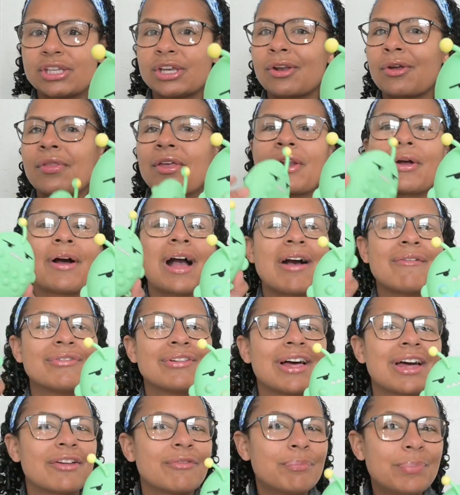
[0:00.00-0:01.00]
You know, they don't have a
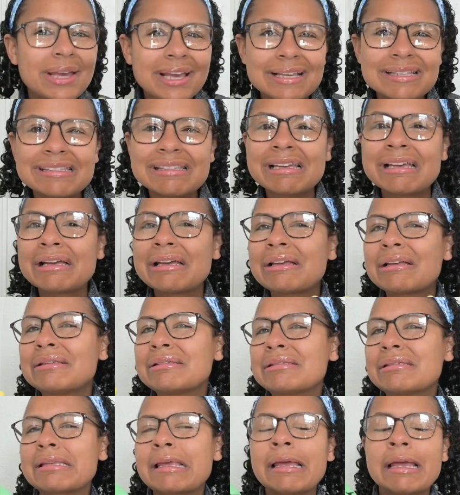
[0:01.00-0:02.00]
lot of
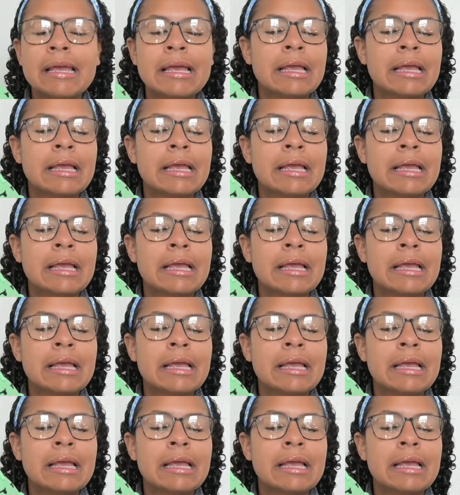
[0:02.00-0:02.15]
pieces.